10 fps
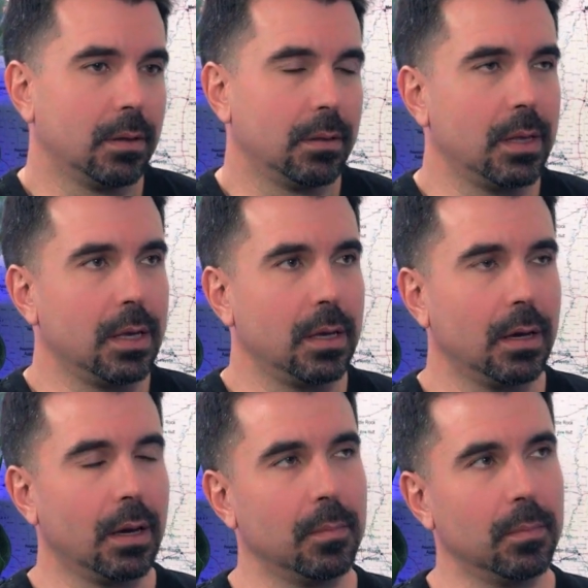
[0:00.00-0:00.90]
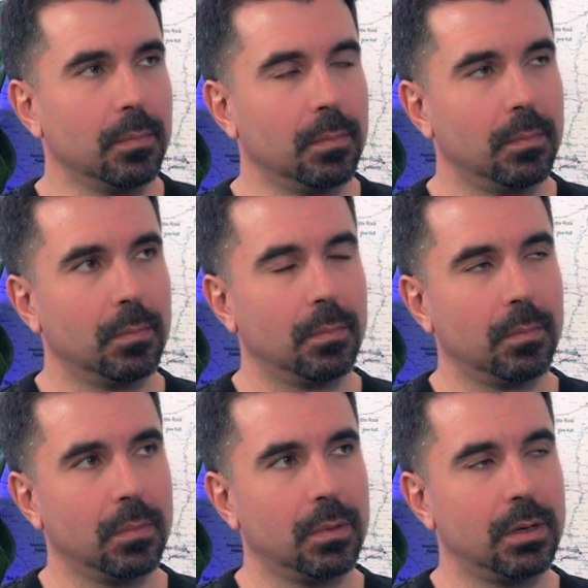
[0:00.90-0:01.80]
the
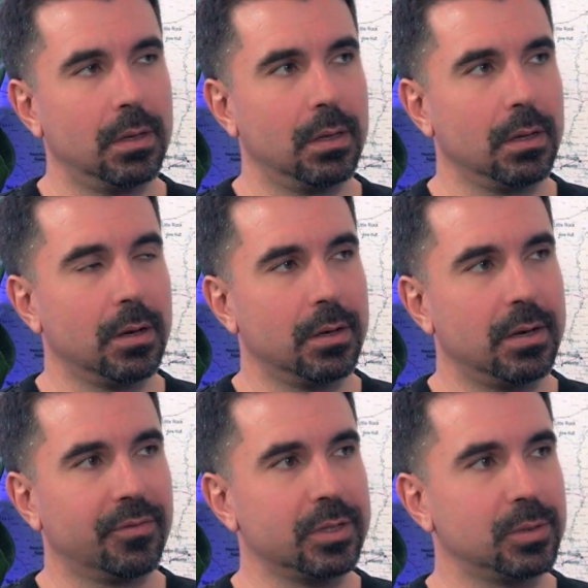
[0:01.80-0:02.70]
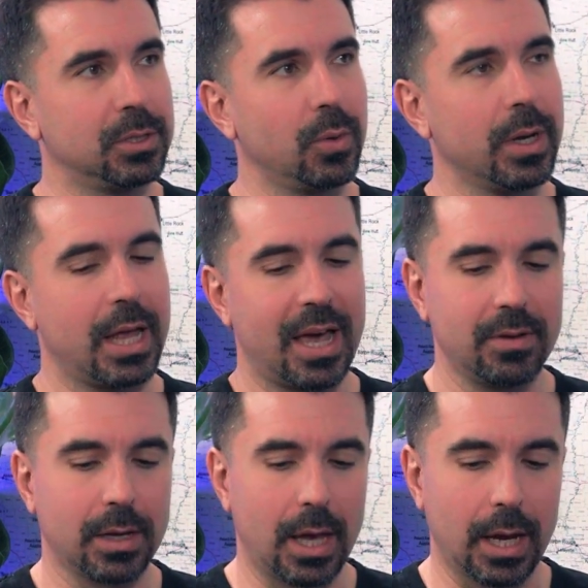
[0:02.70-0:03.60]
difference between
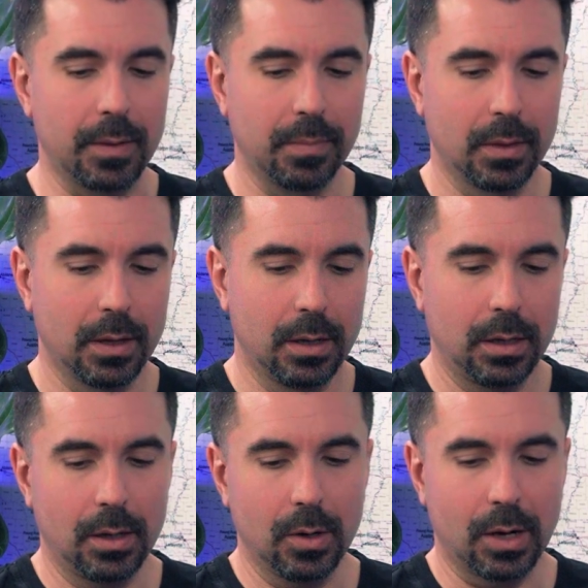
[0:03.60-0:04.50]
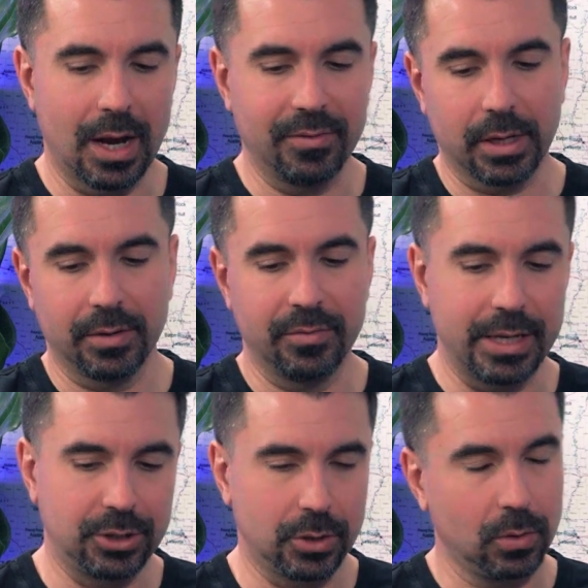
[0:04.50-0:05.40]
having a, kind of a
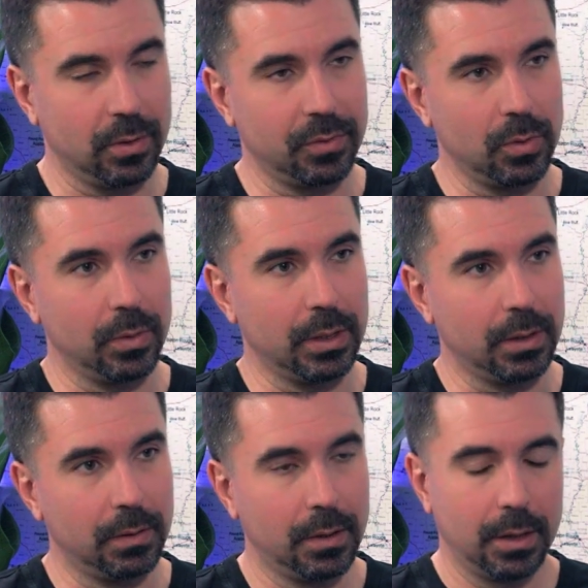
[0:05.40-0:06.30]
conventional, if you will,